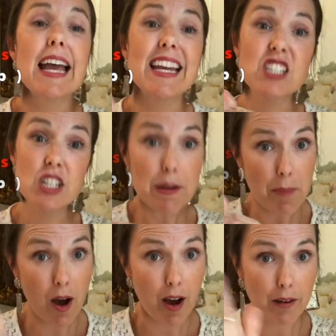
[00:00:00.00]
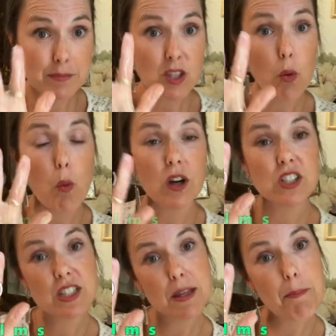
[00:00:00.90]
Itchy palms
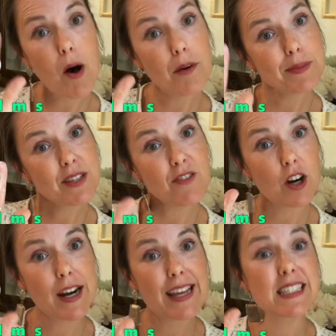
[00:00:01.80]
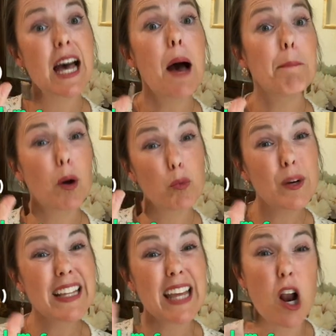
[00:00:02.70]
washes the palms of our hands, but
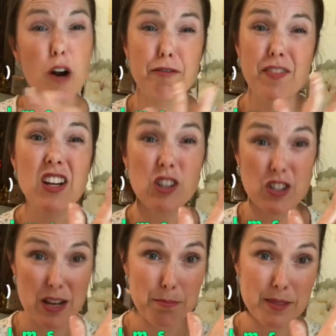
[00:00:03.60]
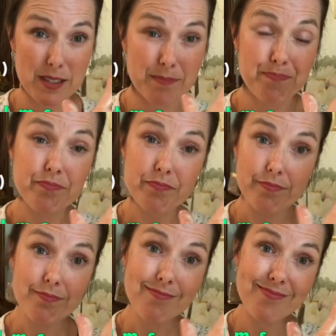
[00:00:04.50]
really our fingertips.
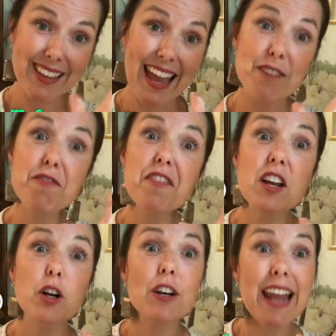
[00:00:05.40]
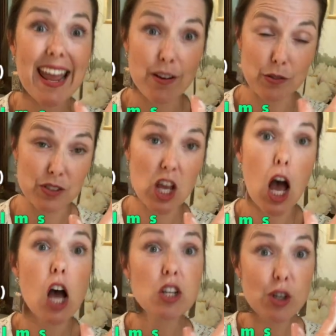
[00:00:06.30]
And fingernails,
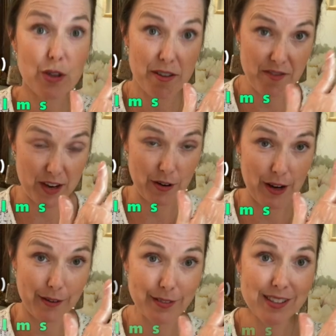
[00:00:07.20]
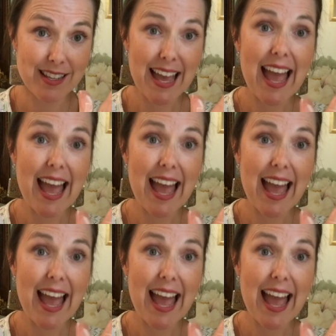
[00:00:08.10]
under the fingernails.